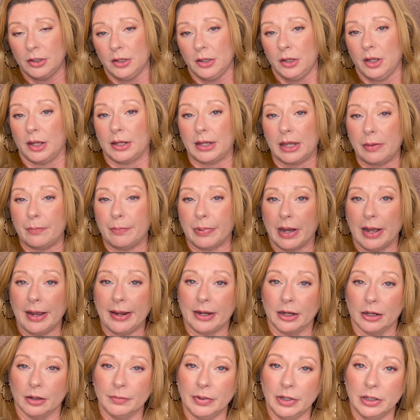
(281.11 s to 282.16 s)
I keep
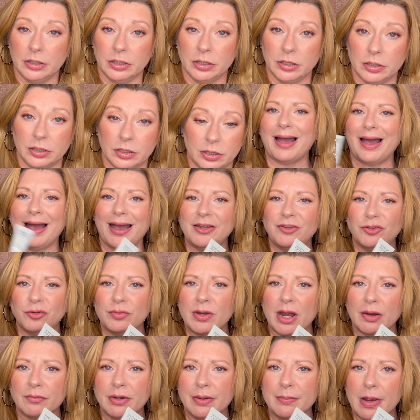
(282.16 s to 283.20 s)
buying them. I do
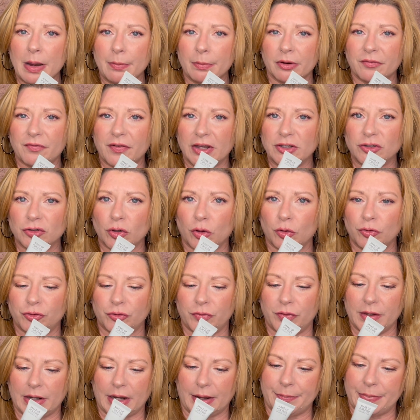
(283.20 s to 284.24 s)
not remember if I told you
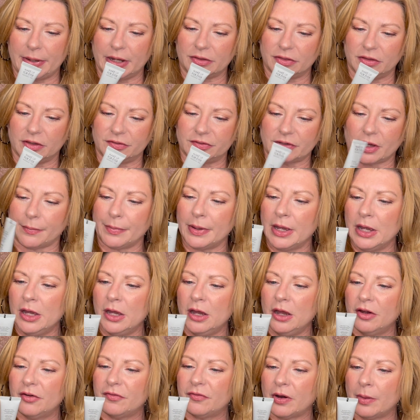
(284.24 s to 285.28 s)
that I picked this up.
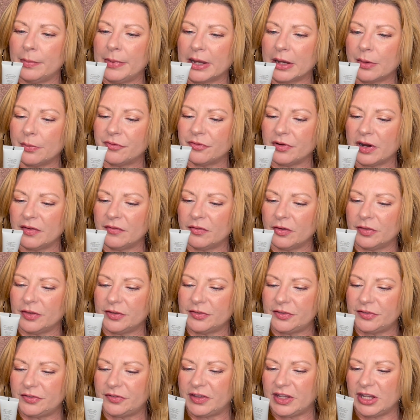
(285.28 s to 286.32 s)
From Makeup Forever,
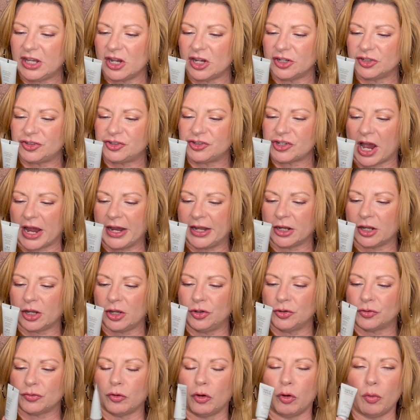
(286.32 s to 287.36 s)
this is the Shine
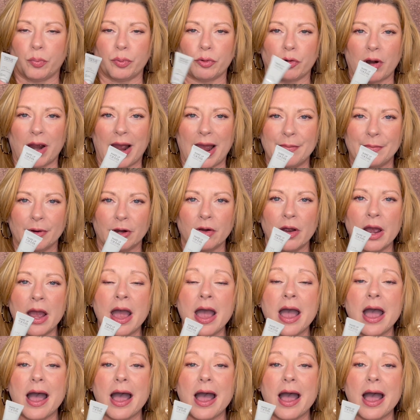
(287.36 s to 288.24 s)
Control Primer.